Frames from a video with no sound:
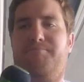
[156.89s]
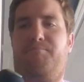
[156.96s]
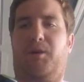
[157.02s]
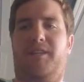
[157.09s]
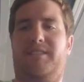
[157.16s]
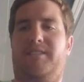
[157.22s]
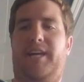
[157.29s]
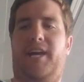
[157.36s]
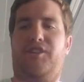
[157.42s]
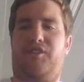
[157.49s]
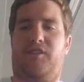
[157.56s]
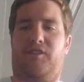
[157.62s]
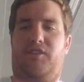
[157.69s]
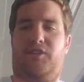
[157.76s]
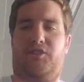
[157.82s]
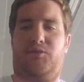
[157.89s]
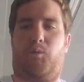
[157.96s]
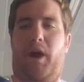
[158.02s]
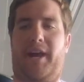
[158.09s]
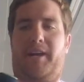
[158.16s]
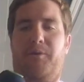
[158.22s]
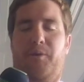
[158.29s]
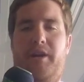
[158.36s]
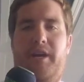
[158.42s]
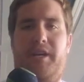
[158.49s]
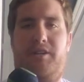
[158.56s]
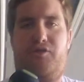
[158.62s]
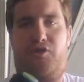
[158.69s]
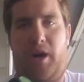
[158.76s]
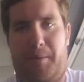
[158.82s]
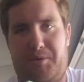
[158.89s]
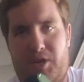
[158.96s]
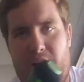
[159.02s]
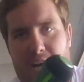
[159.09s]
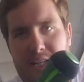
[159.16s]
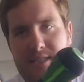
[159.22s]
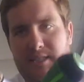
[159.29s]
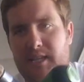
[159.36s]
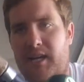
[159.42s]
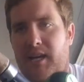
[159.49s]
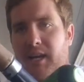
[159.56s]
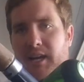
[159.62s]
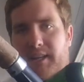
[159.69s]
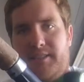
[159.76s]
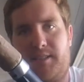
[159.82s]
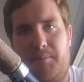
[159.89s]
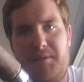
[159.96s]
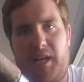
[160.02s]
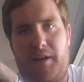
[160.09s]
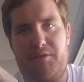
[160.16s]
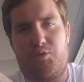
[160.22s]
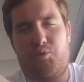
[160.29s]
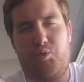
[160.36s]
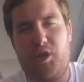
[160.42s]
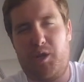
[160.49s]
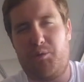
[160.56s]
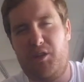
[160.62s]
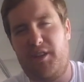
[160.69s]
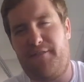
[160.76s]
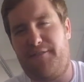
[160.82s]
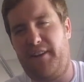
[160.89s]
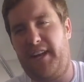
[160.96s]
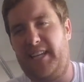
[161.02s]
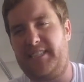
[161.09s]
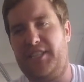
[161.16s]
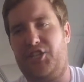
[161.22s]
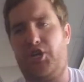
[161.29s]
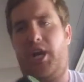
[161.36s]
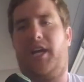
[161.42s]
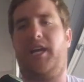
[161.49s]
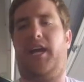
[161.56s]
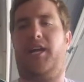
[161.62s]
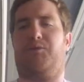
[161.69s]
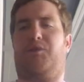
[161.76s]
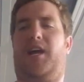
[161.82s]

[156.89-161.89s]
presentations, such as wacky rigs, drop shots, and sometimes really, really finessey shaky heads.